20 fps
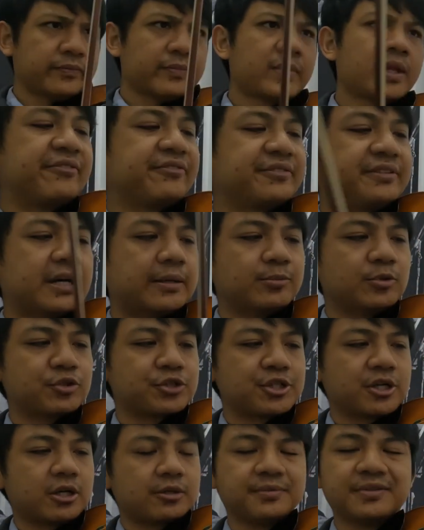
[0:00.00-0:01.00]
F double
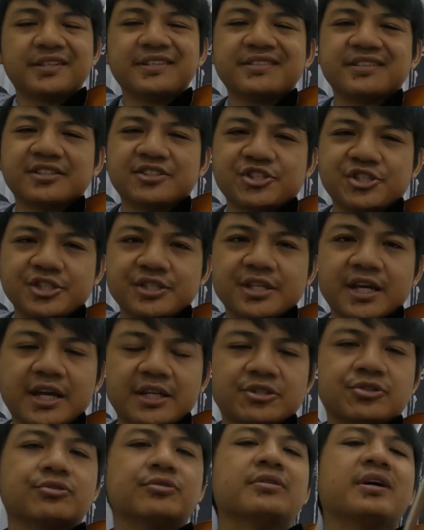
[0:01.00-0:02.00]
sharp is a G
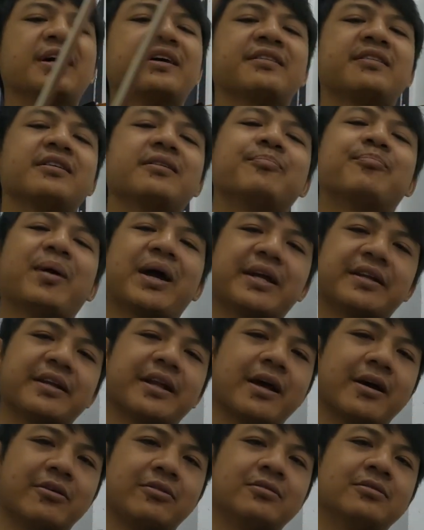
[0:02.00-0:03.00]
natural. I think by
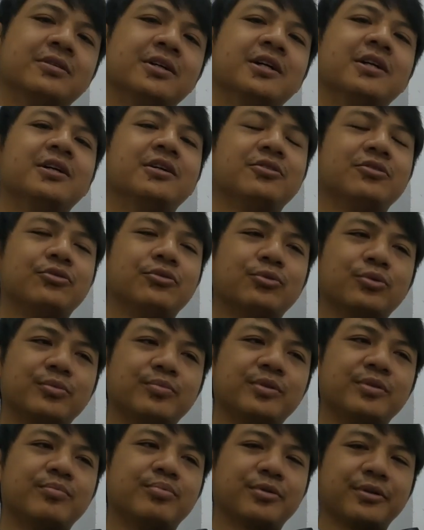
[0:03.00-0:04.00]
now you would
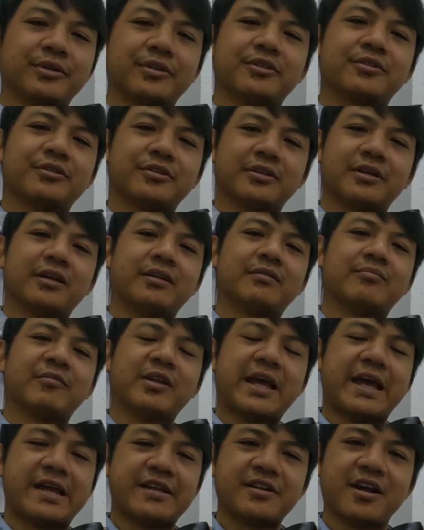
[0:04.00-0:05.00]
be pretty good
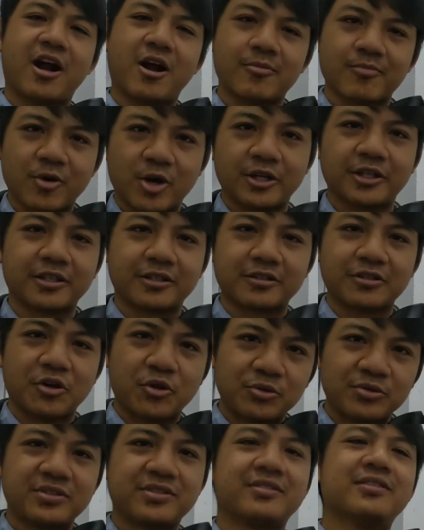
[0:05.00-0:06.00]
at enharmonic
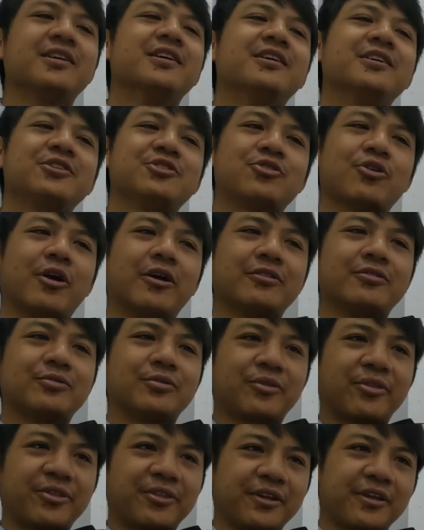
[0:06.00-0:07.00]
notes. Try
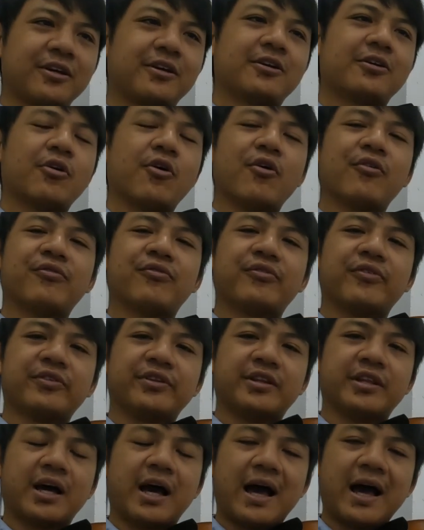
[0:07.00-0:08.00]
to think
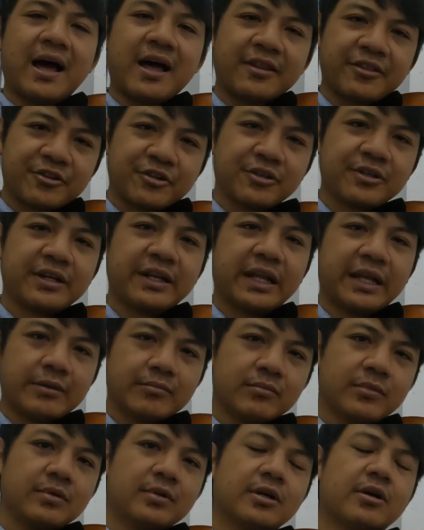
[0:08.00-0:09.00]
of the other
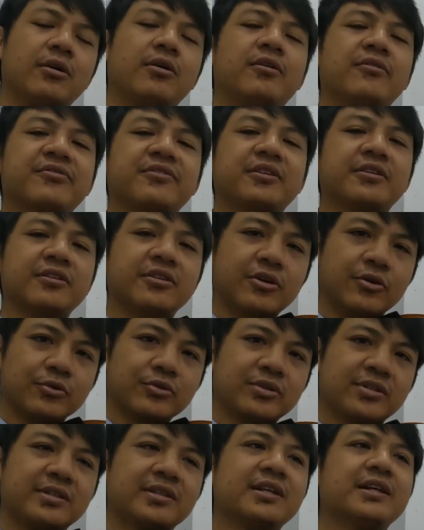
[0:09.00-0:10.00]
name of the
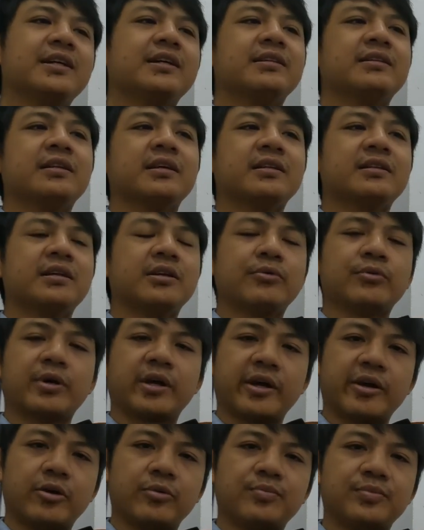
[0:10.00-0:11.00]
note, then it
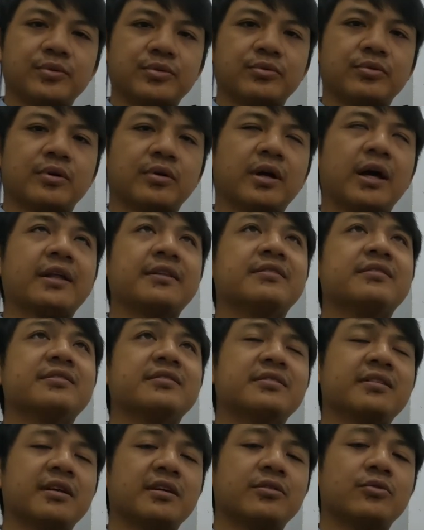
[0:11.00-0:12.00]
will help you
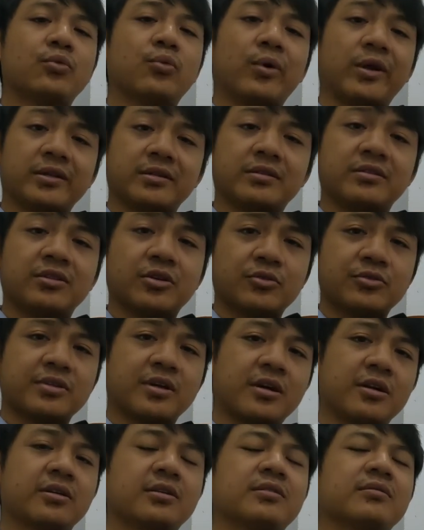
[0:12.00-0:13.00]
understand where the notes
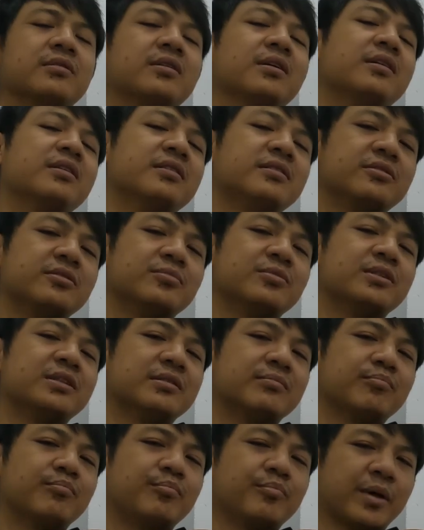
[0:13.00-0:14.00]
are a little
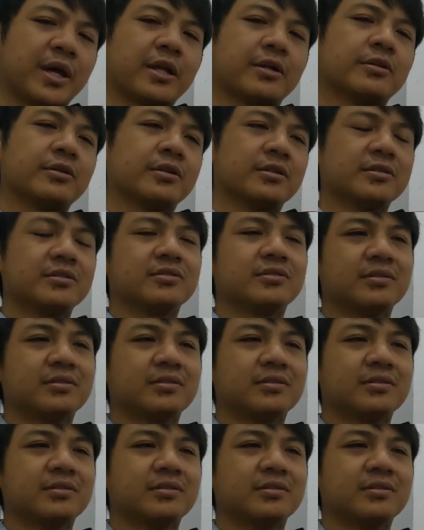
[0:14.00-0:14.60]
bit better.